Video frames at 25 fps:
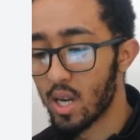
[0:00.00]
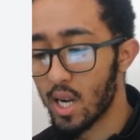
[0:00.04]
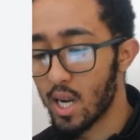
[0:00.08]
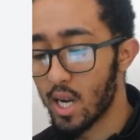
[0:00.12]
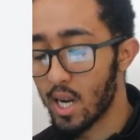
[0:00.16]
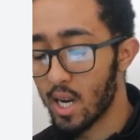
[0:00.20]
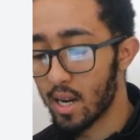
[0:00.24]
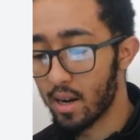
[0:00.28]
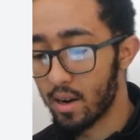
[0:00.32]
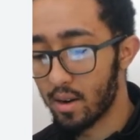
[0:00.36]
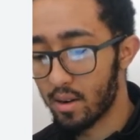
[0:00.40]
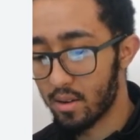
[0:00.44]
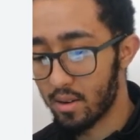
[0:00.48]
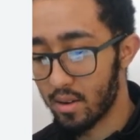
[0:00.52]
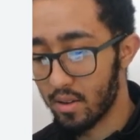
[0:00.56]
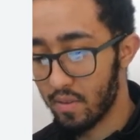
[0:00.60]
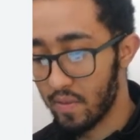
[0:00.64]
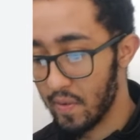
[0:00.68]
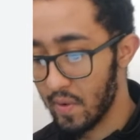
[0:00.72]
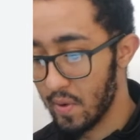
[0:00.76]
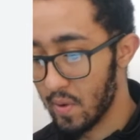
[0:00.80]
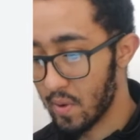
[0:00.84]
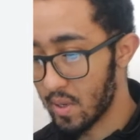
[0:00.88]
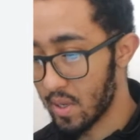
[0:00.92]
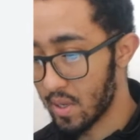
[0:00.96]
And if you
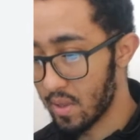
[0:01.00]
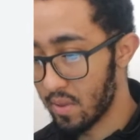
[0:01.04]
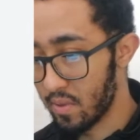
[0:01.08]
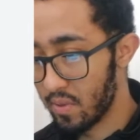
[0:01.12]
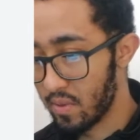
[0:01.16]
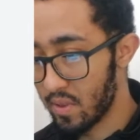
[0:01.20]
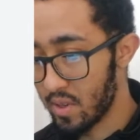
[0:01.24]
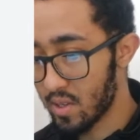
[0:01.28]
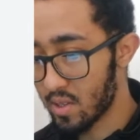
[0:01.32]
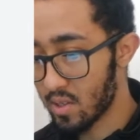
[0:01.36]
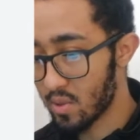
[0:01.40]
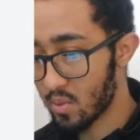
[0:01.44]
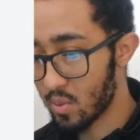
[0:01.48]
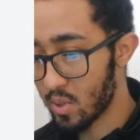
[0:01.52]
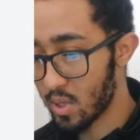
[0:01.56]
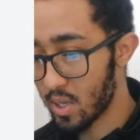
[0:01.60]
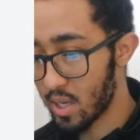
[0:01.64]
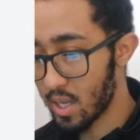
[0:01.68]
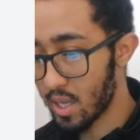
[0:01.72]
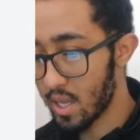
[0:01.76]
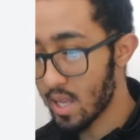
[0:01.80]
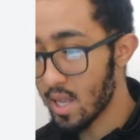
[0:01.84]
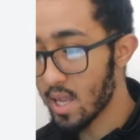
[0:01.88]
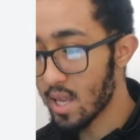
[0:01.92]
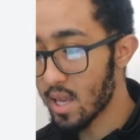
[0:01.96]
look at this one
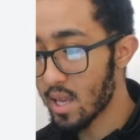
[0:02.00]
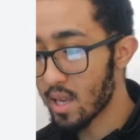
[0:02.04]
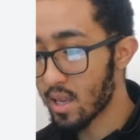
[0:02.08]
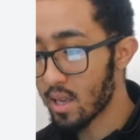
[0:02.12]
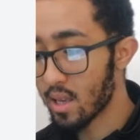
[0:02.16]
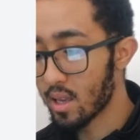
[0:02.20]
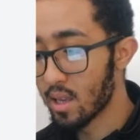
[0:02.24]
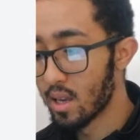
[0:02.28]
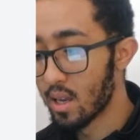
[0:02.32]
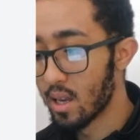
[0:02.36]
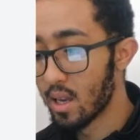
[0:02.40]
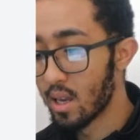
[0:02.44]
here,